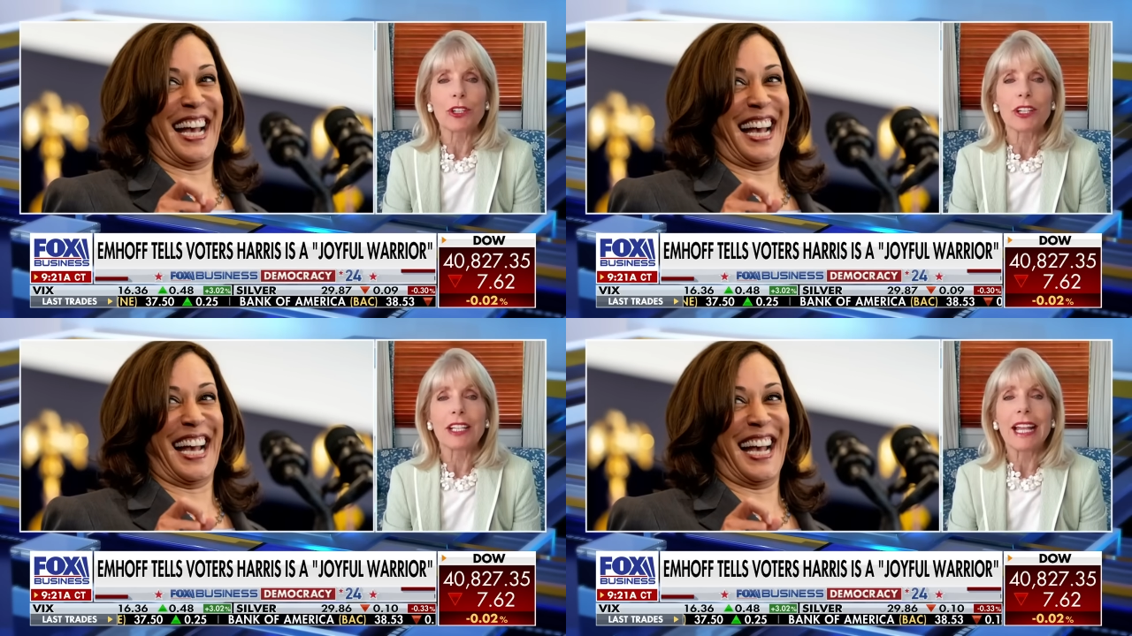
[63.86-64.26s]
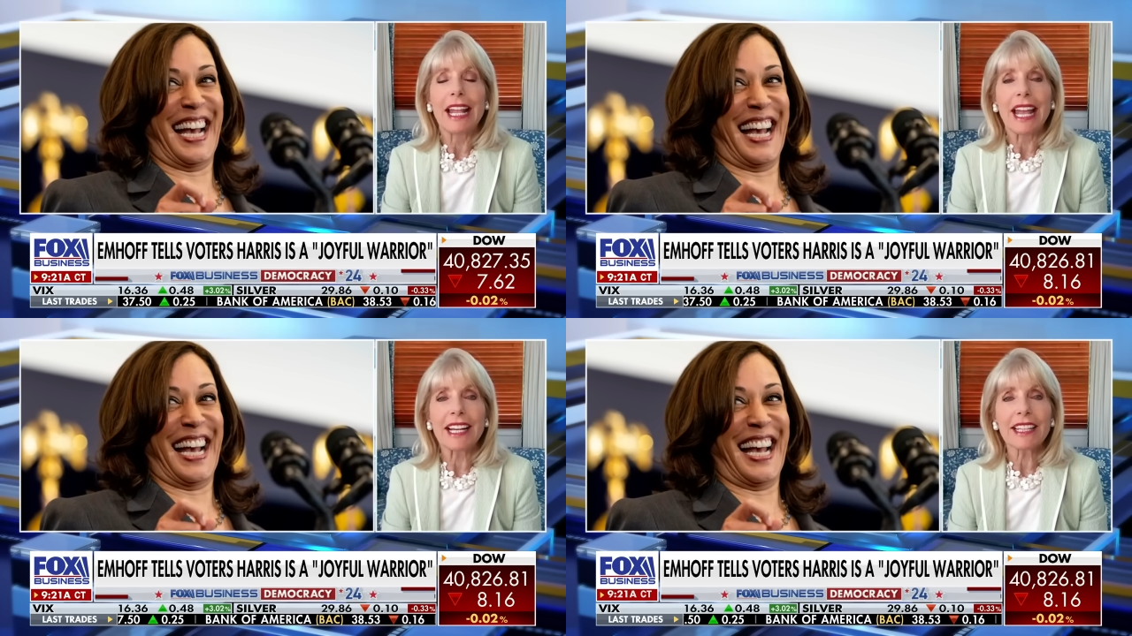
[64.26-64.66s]
Speaker 1: word,
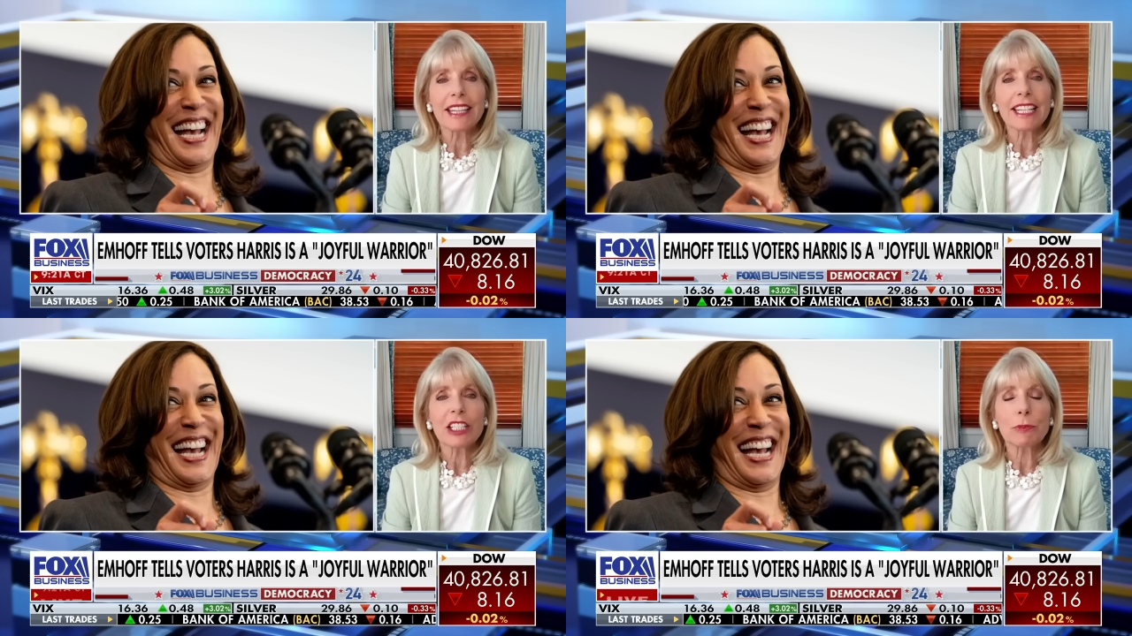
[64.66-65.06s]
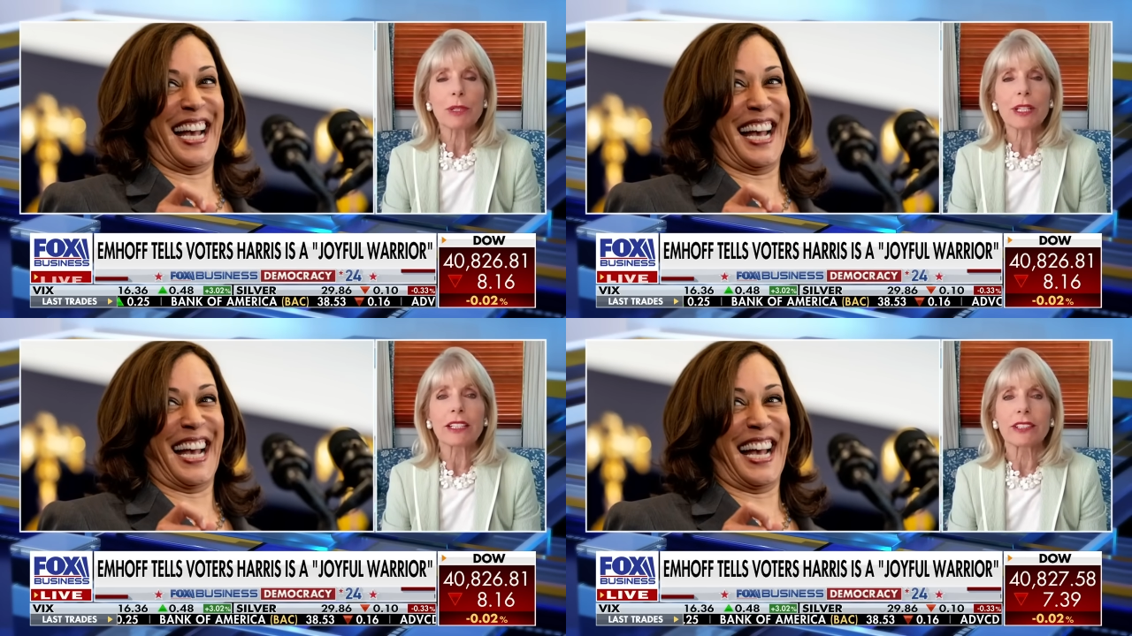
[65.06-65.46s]
and I think it's
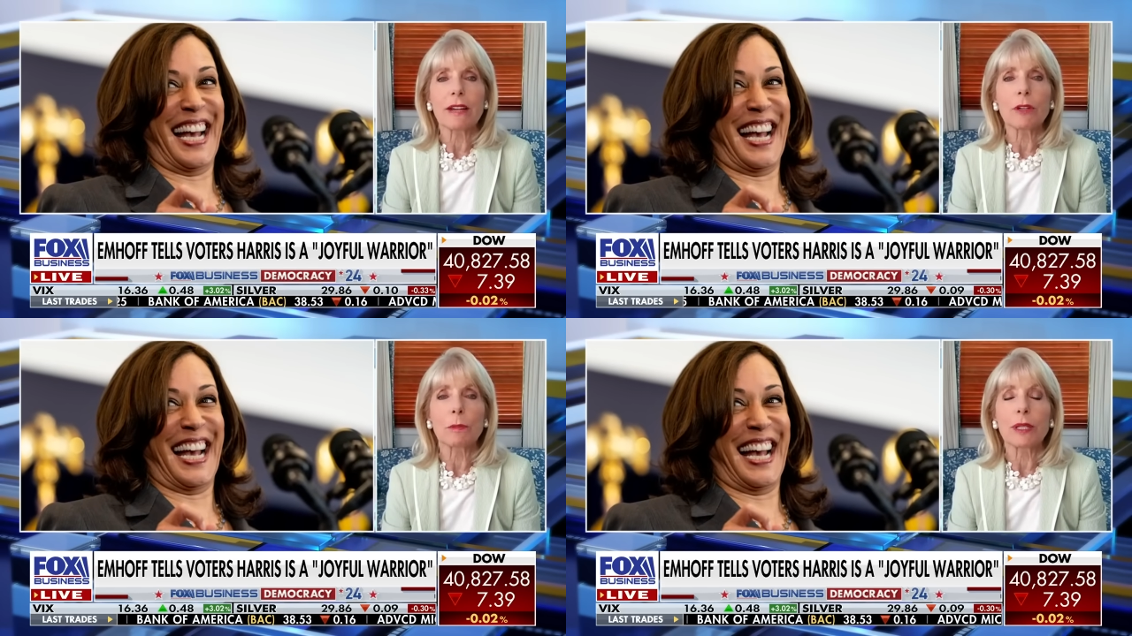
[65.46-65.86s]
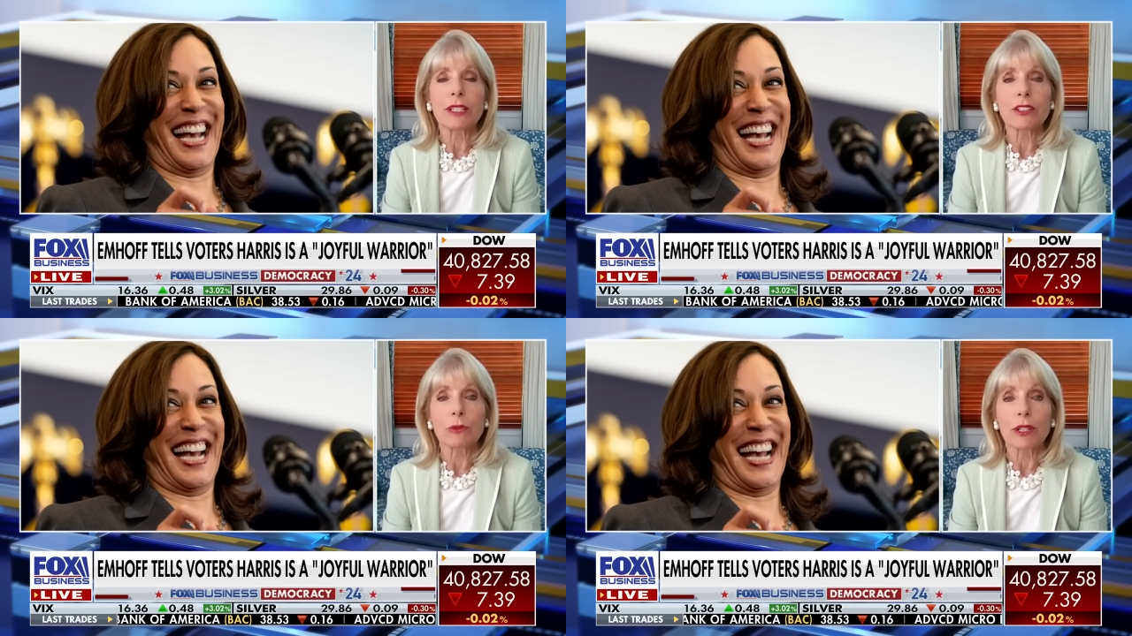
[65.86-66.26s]
pretty clever,
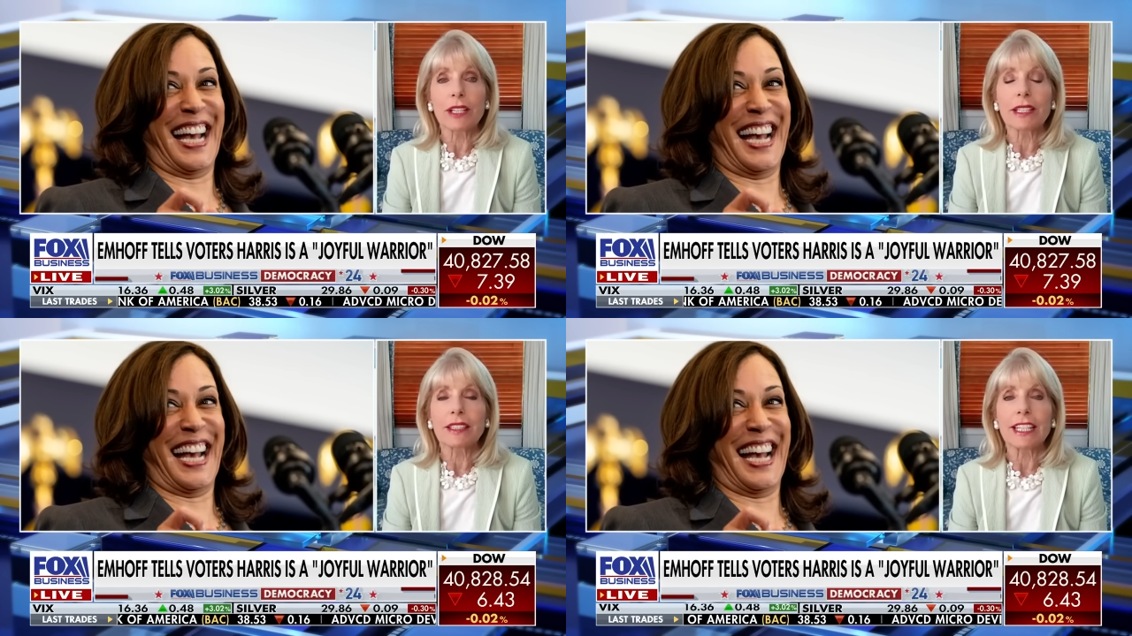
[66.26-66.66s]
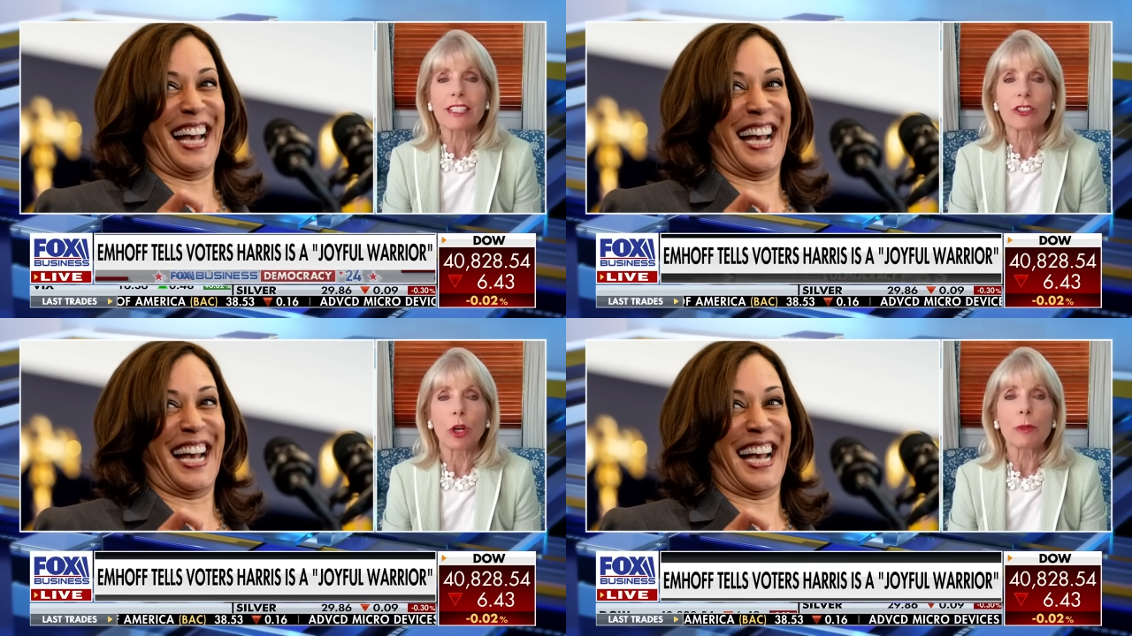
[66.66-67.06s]
because one of the
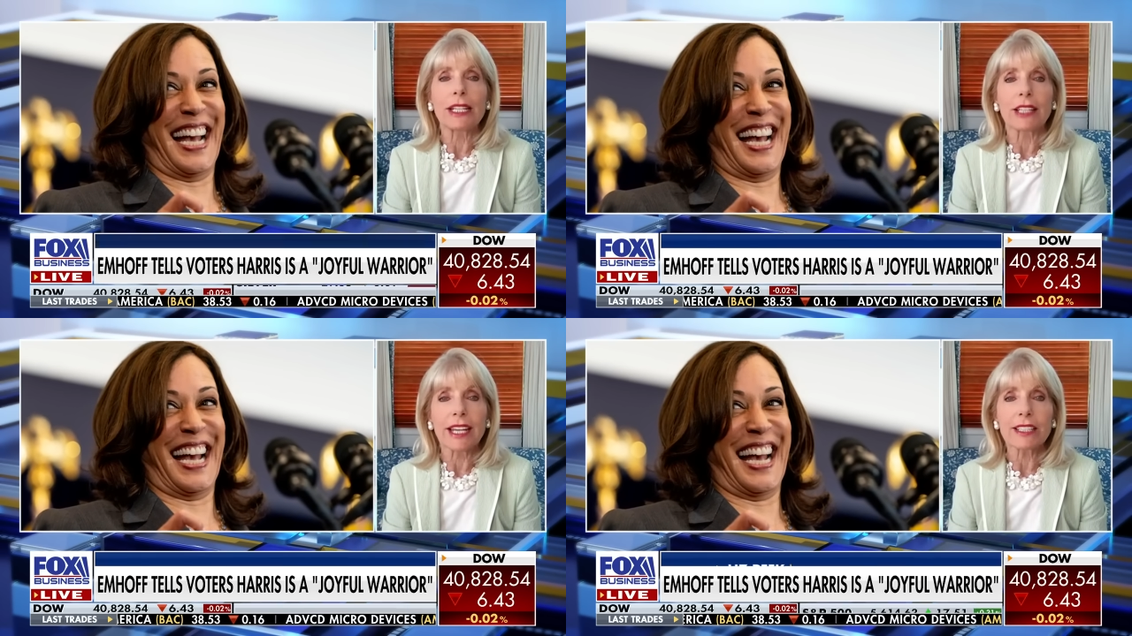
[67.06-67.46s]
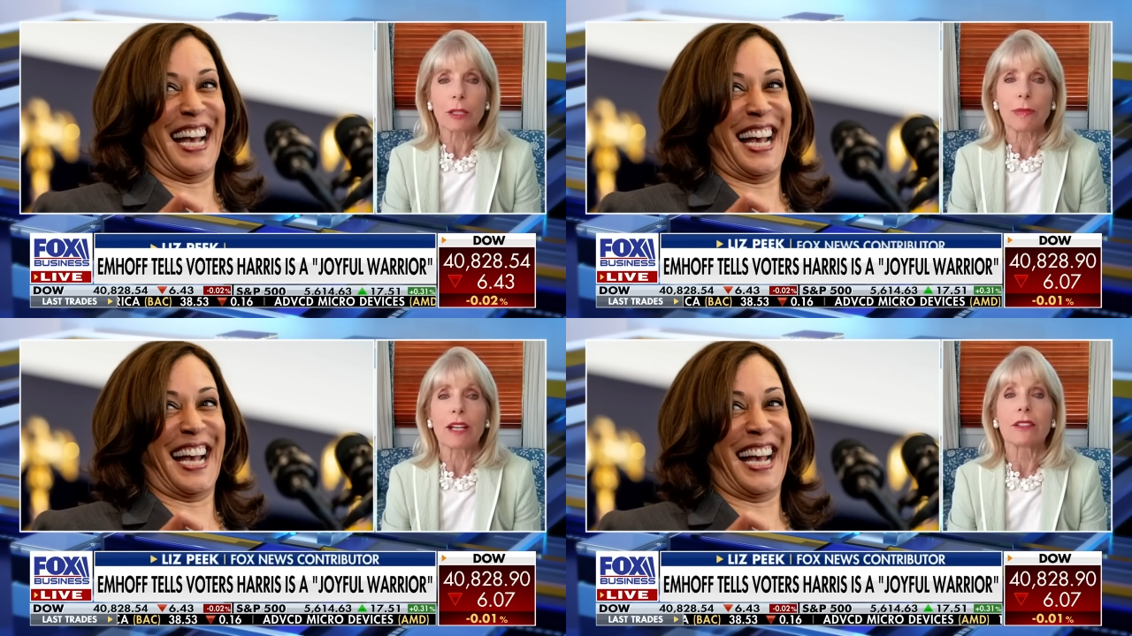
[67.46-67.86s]
things nobody likes
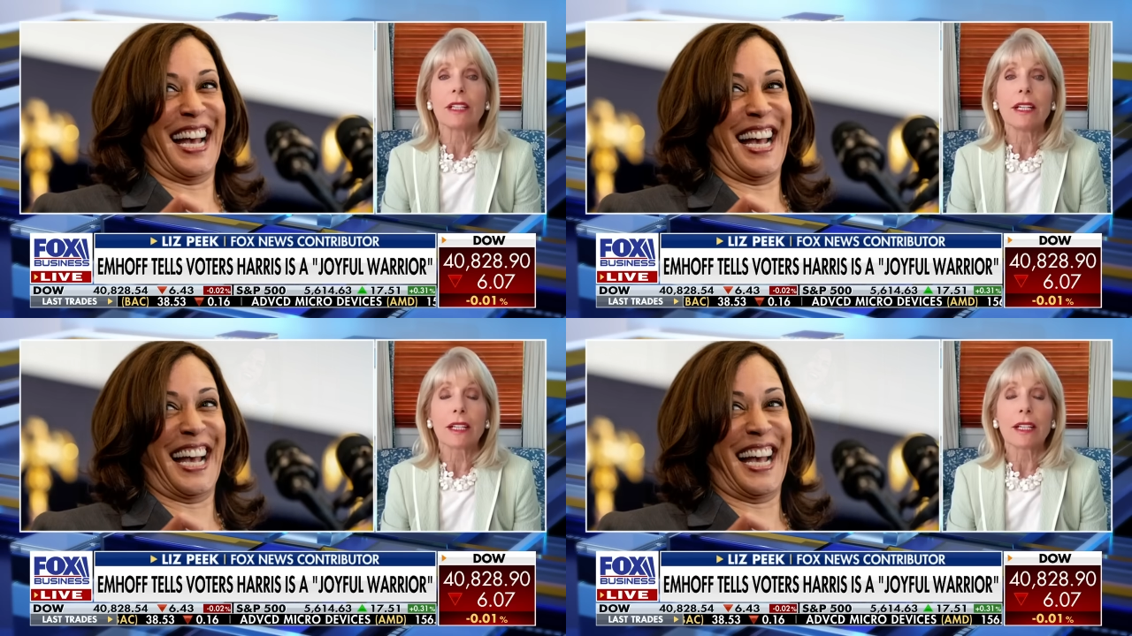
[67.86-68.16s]
about